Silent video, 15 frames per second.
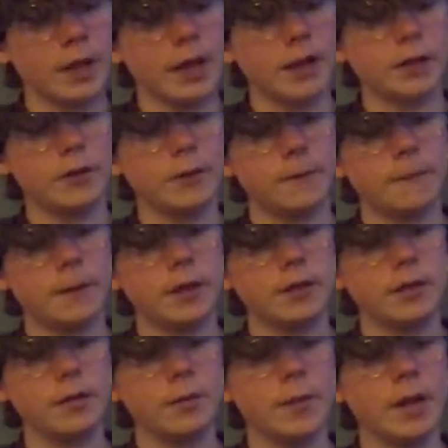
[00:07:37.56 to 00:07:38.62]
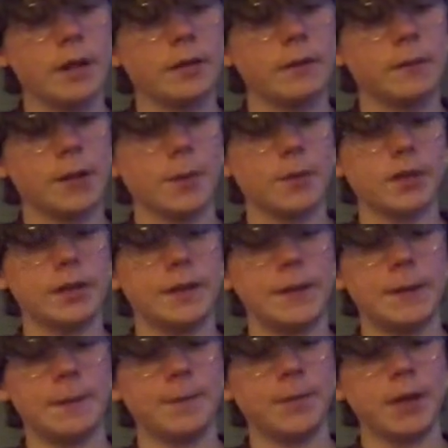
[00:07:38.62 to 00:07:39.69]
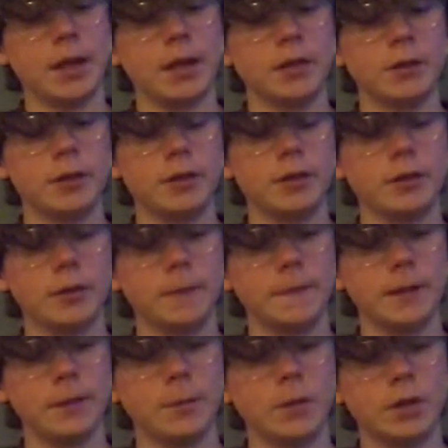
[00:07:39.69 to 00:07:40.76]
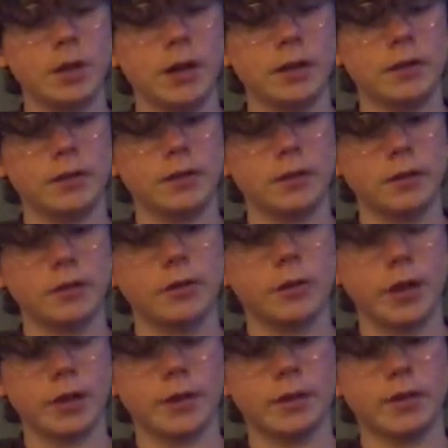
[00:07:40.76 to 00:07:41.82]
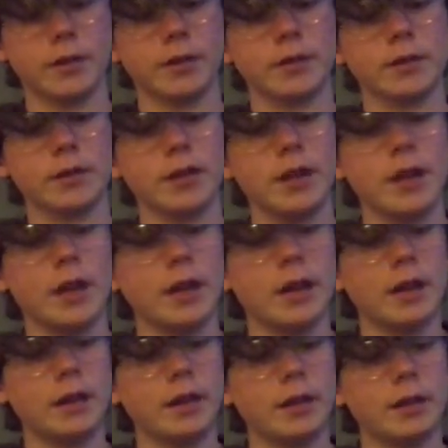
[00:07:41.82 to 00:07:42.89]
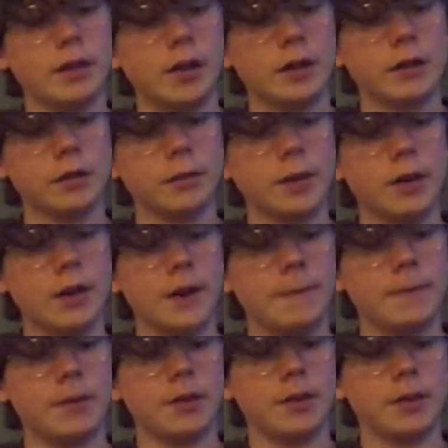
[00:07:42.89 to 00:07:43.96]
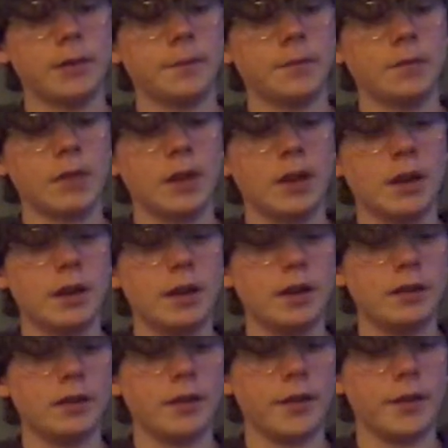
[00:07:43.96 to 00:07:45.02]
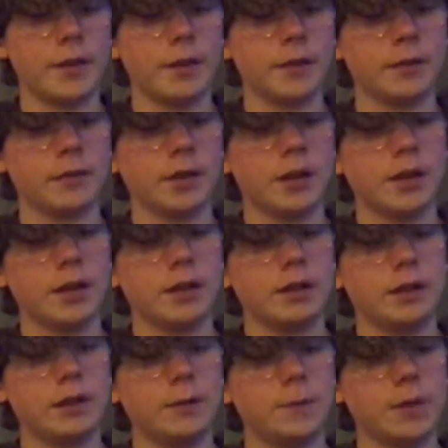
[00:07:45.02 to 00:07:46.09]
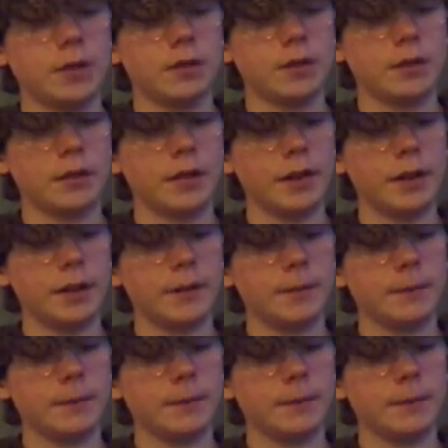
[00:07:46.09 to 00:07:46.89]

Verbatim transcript: She fixed the man of cup of tea. She served him chest, chestnuts, and they talked about everything and nothing deep into the night.